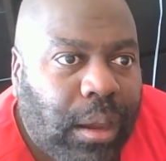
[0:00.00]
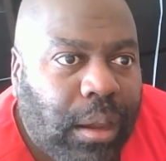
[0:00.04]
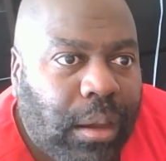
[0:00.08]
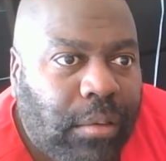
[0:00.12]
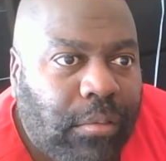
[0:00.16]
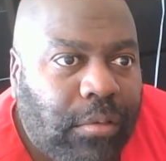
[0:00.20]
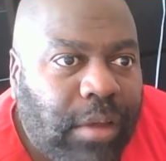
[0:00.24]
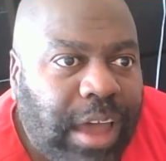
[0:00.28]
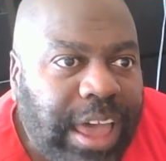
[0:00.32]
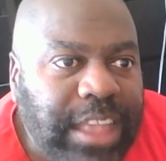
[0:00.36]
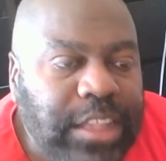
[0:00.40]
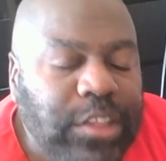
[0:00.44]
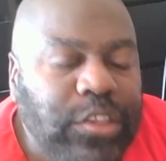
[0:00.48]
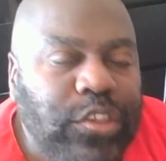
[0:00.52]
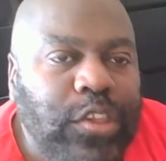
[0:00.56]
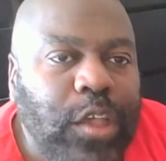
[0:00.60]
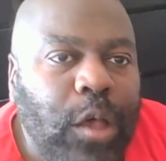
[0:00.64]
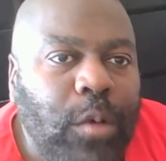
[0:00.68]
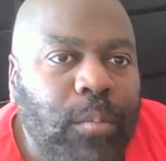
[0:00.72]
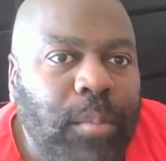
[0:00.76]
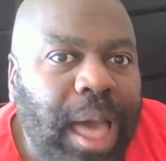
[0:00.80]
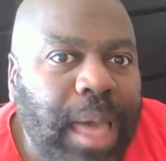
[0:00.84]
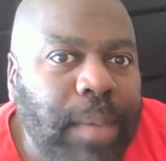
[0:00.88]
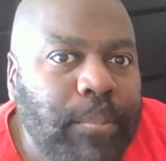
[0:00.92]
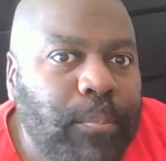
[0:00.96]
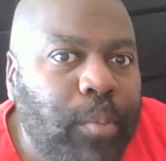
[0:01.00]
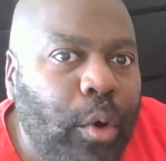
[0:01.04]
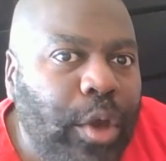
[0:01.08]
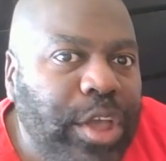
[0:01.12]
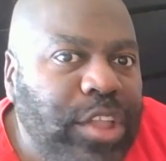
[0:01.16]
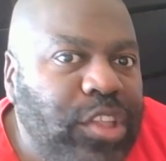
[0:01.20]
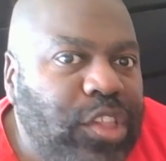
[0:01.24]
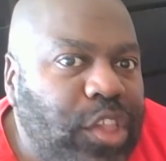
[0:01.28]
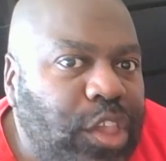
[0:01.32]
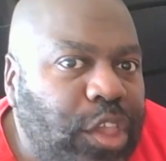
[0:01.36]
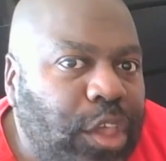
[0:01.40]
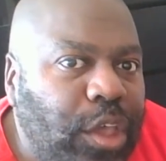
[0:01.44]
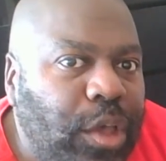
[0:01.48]
Right? So my
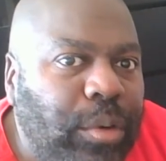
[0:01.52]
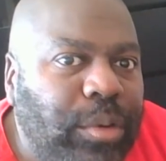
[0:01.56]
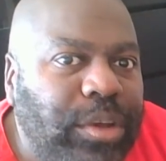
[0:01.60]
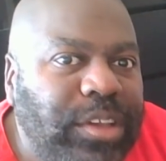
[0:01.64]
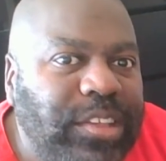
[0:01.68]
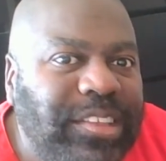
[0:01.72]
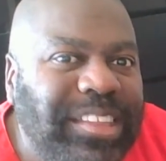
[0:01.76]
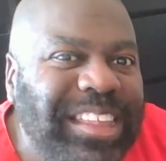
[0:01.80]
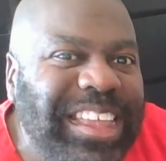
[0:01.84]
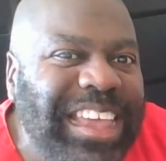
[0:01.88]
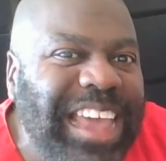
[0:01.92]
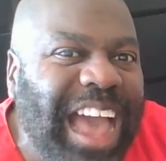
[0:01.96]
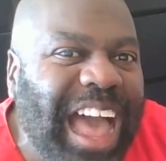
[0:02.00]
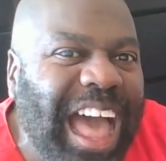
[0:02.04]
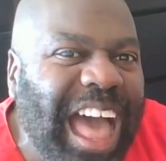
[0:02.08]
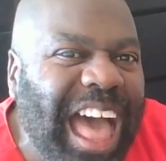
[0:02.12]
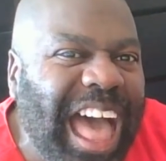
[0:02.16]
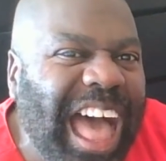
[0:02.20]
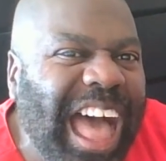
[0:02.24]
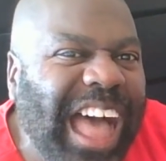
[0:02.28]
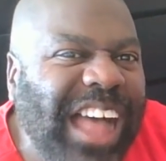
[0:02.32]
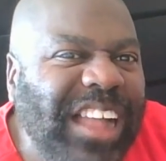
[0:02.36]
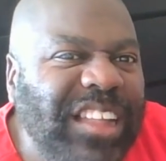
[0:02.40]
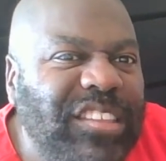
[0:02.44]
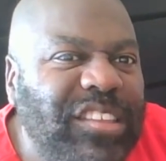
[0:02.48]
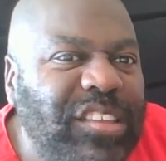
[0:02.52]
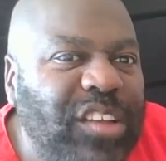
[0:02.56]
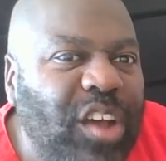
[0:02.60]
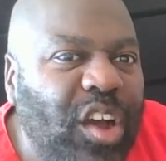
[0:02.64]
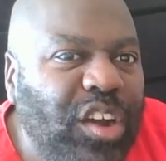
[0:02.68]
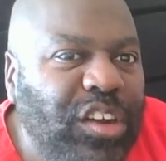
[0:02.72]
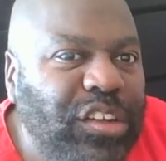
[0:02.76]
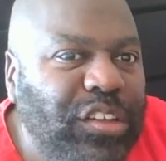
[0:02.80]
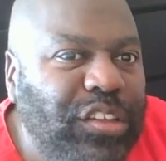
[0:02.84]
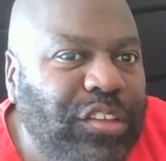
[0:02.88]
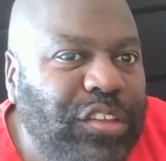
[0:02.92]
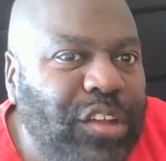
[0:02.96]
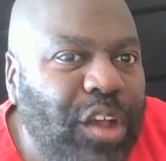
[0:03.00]
point to you is the odds
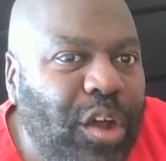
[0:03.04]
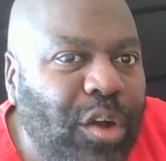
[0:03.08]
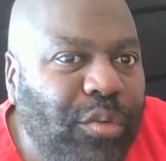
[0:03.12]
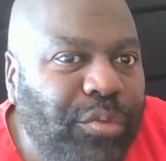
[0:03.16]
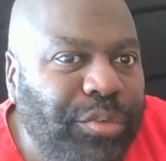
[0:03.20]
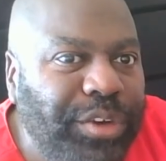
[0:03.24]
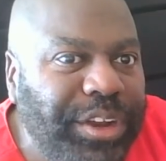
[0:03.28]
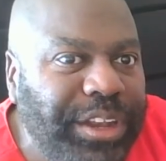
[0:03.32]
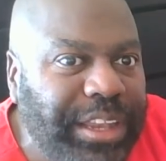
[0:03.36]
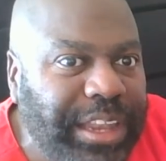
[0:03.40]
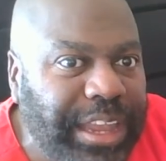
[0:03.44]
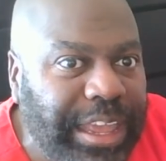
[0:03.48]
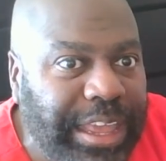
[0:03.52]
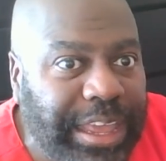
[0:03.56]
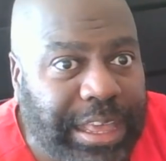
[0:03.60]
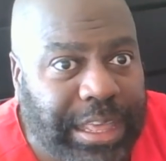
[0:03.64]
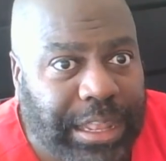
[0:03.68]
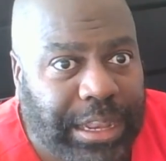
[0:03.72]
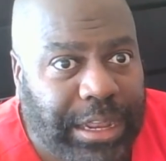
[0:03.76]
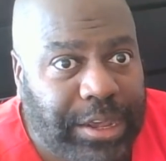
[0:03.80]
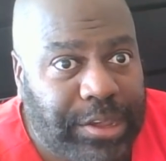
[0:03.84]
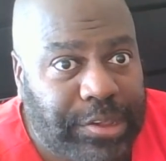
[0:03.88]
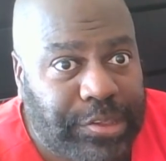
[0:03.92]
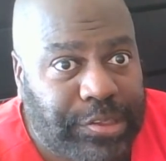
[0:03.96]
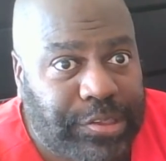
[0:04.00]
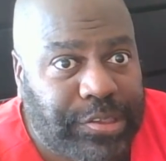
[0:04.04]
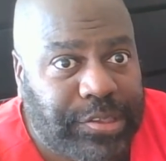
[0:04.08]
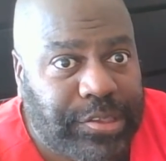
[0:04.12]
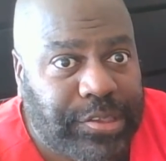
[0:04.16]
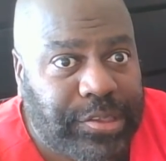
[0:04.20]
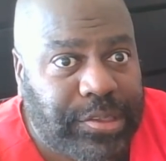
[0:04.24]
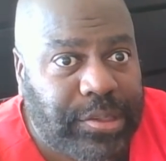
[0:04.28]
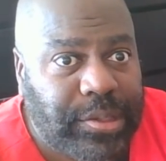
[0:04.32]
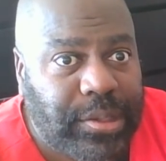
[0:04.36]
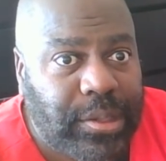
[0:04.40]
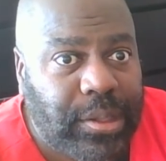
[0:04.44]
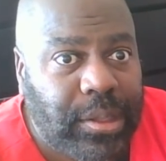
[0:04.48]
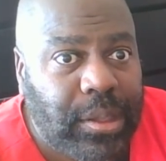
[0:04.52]
are so
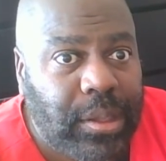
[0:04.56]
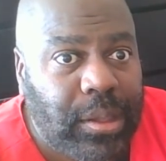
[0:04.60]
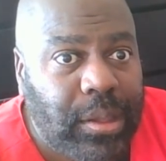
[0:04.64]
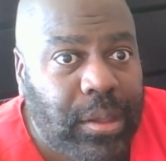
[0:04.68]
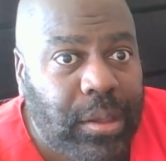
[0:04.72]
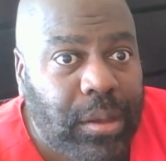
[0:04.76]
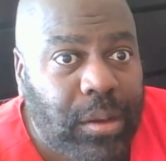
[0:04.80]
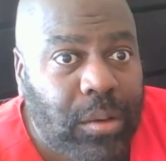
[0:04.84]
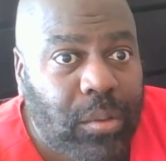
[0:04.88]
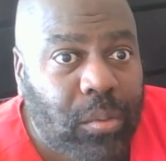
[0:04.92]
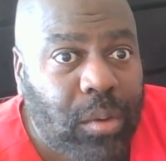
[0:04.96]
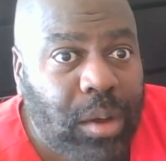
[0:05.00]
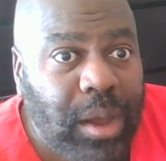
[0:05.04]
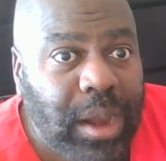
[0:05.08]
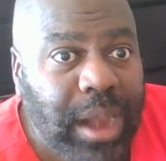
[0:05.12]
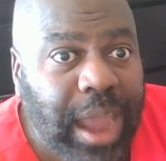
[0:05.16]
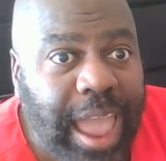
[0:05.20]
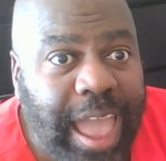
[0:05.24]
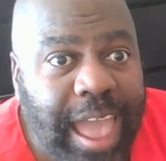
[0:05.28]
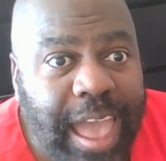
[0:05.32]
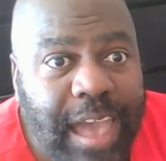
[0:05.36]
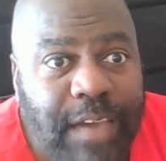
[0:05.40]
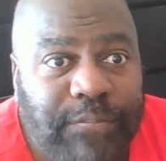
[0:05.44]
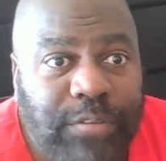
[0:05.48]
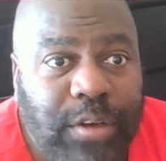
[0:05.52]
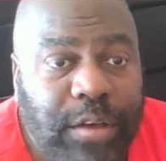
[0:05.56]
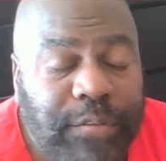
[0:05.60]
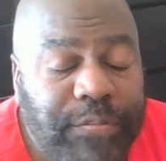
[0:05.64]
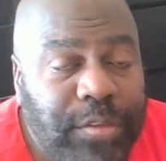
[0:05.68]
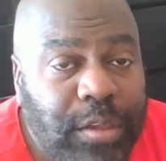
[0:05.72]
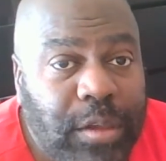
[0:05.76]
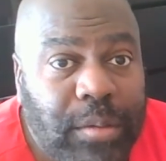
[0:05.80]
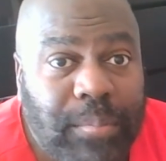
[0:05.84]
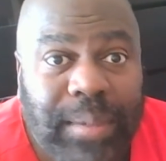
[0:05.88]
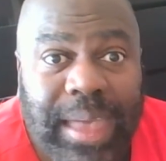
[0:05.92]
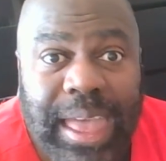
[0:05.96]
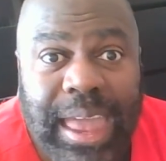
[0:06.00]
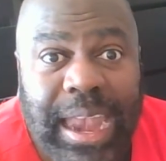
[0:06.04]
ridiculous. One half of
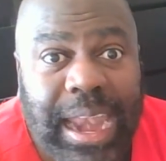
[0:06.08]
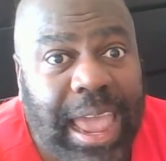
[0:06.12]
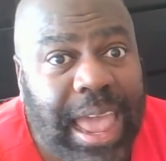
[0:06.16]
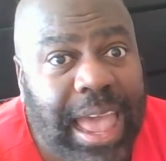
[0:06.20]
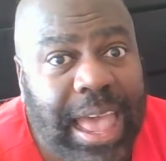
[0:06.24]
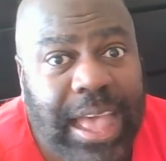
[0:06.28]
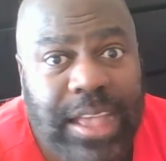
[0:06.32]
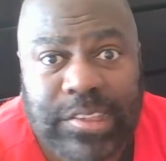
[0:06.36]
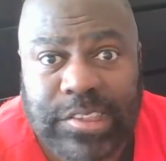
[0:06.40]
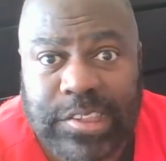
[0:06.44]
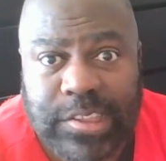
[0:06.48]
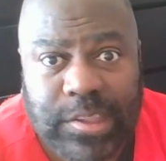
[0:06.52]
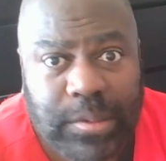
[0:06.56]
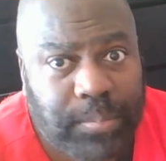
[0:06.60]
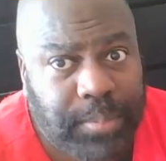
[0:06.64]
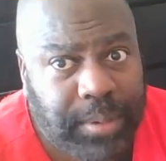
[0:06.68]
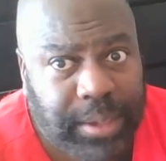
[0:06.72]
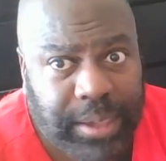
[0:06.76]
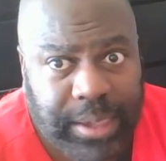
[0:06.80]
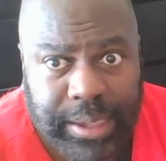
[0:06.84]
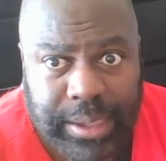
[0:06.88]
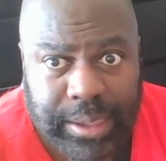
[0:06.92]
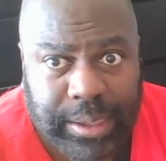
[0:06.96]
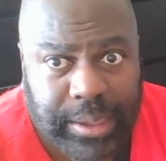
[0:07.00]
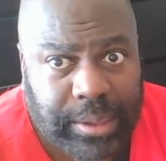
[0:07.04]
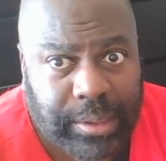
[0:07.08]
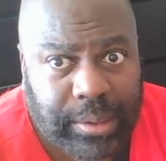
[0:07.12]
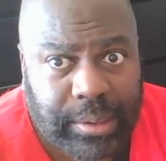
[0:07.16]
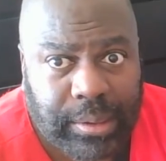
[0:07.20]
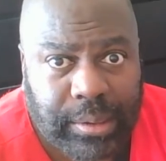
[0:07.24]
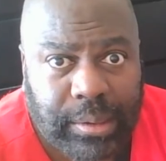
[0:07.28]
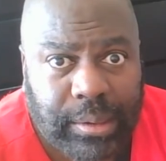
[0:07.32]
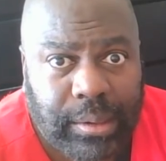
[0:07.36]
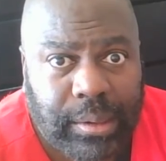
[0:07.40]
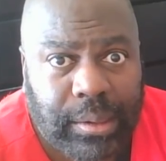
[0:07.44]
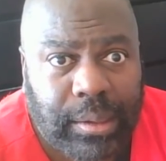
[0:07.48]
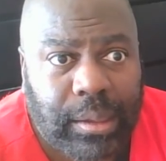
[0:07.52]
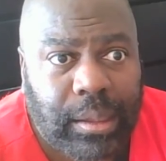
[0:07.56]
your bet has to be
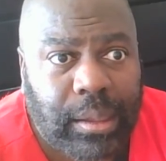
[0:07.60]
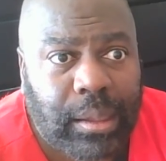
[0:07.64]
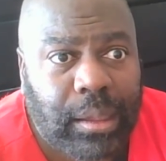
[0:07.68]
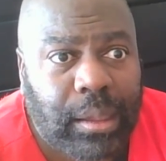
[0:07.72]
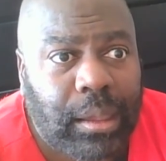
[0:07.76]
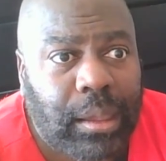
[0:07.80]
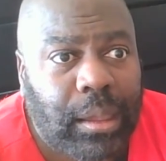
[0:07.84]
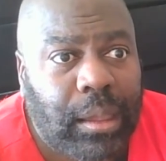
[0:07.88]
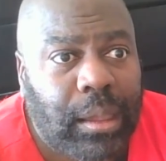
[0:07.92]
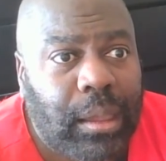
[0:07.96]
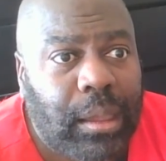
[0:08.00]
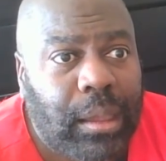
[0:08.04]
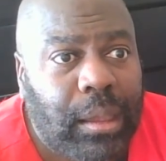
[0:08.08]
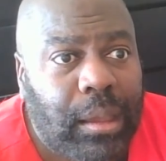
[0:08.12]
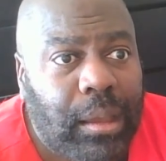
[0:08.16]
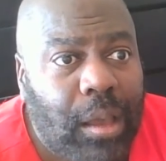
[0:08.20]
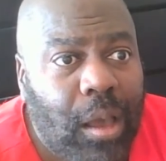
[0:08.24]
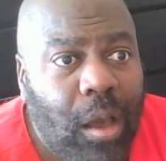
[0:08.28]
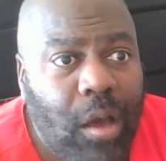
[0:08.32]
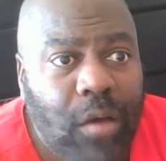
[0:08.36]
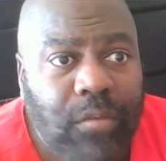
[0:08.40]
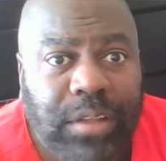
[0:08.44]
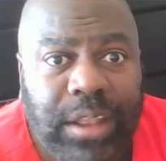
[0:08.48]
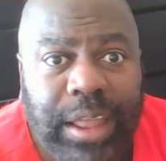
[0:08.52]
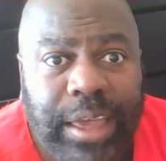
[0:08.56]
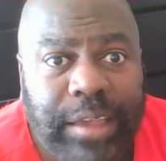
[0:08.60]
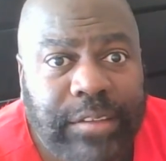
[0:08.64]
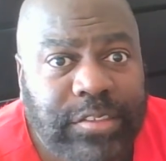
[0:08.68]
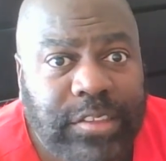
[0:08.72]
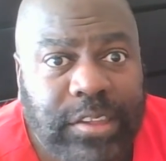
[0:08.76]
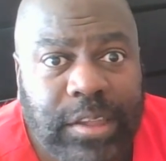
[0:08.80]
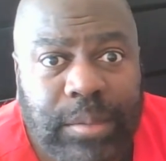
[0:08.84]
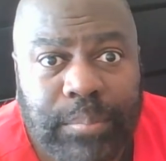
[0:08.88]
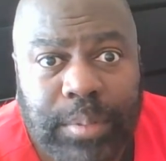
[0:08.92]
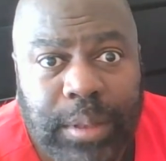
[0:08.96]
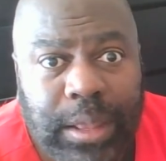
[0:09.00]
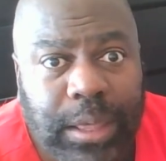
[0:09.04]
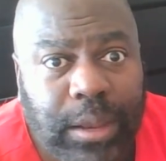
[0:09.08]
Kovalev
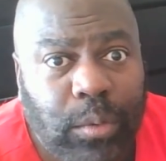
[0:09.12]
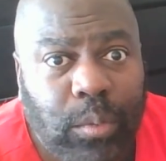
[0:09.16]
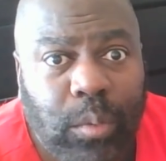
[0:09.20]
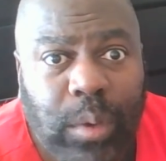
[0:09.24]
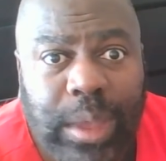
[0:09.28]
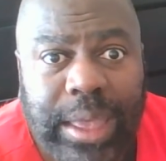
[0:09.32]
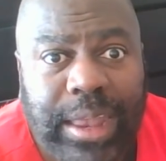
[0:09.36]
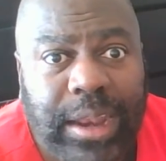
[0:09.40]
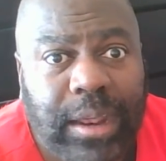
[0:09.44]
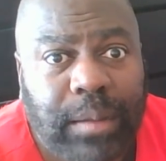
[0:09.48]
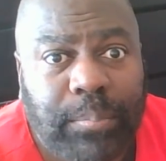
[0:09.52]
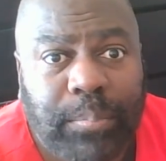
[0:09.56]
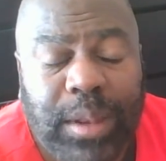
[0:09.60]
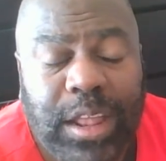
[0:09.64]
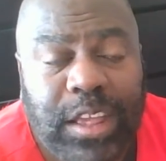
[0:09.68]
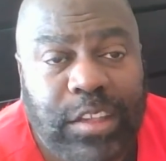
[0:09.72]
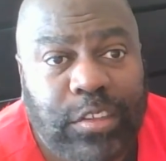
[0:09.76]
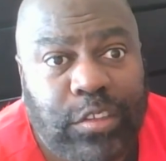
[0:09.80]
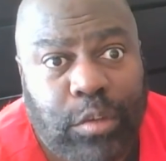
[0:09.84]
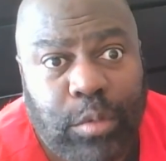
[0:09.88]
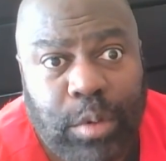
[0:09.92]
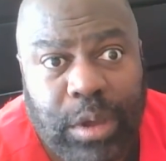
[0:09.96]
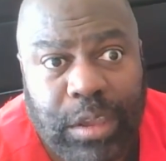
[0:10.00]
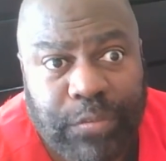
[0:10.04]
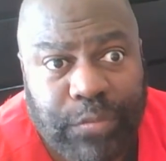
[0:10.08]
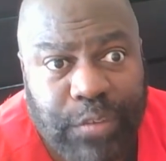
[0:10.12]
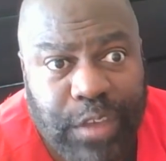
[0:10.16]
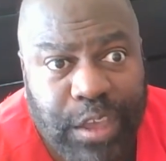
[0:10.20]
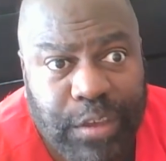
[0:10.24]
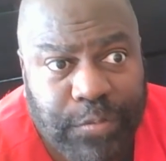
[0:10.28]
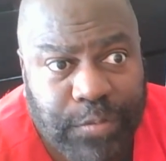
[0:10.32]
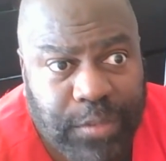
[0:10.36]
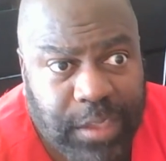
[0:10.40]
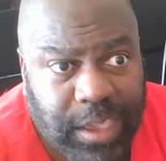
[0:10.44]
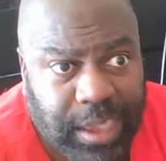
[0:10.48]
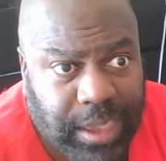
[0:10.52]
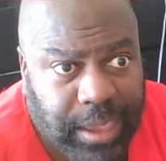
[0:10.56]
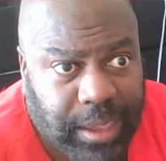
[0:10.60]
simply to win at plus
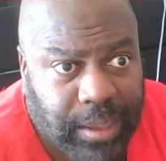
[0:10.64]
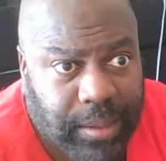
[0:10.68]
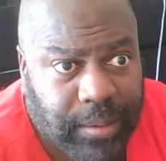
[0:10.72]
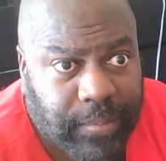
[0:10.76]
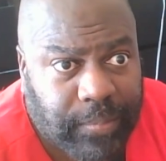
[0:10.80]
350.